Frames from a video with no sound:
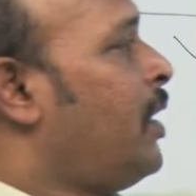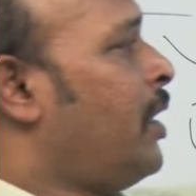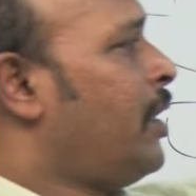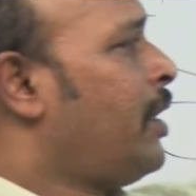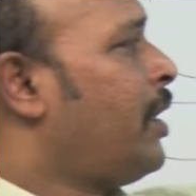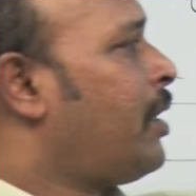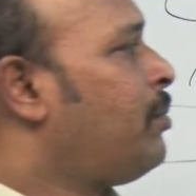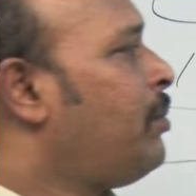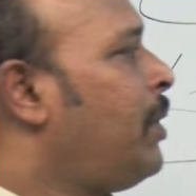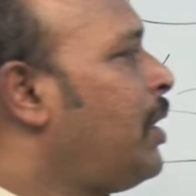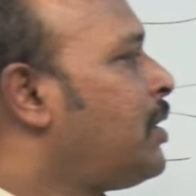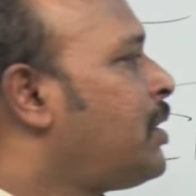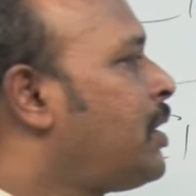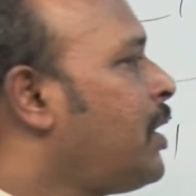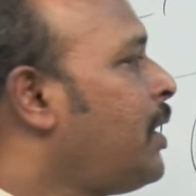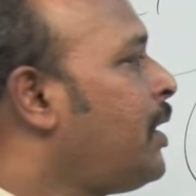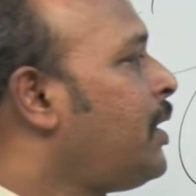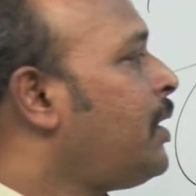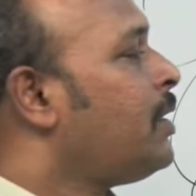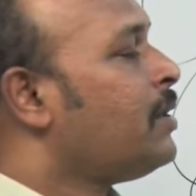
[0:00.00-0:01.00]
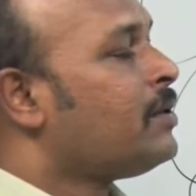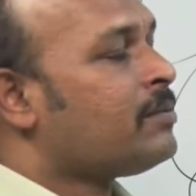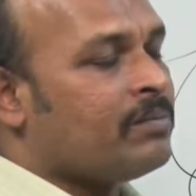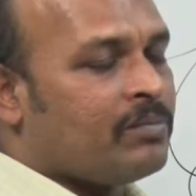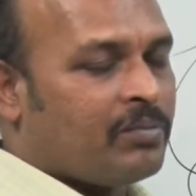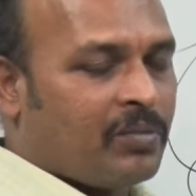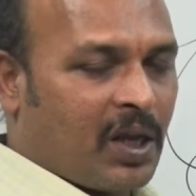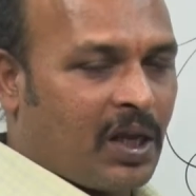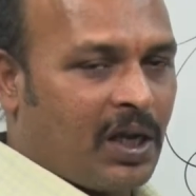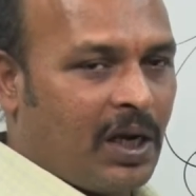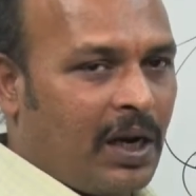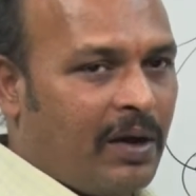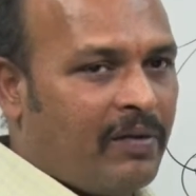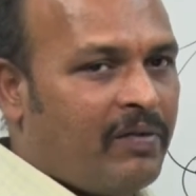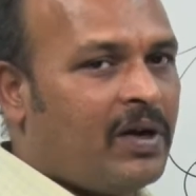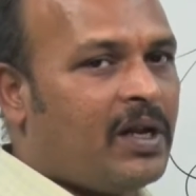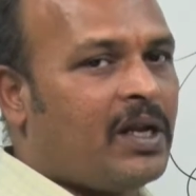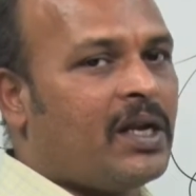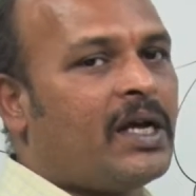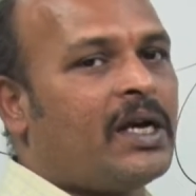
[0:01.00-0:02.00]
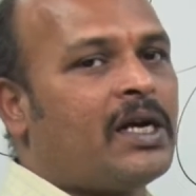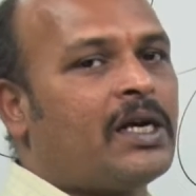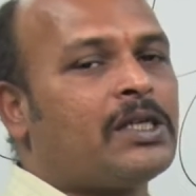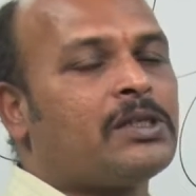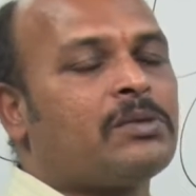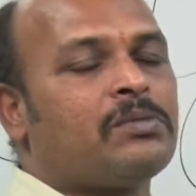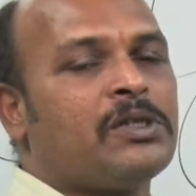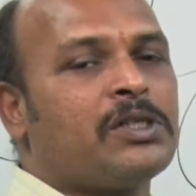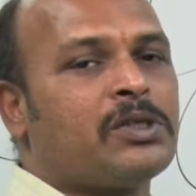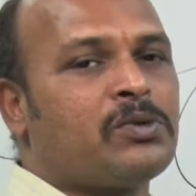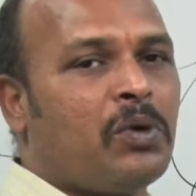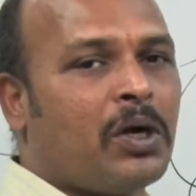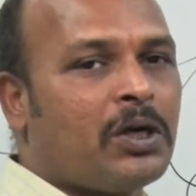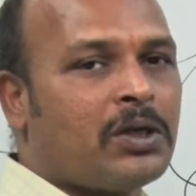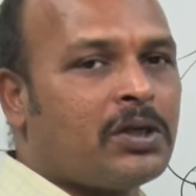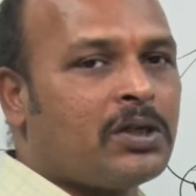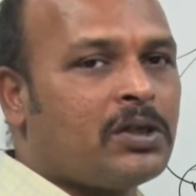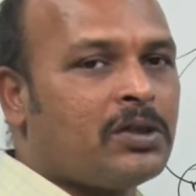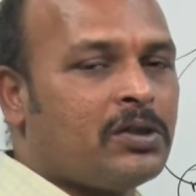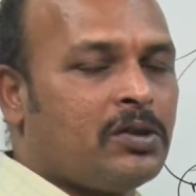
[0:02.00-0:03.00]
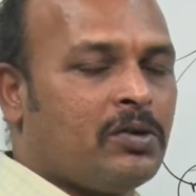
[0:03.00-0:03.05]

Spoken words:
here multi level inheritance means what?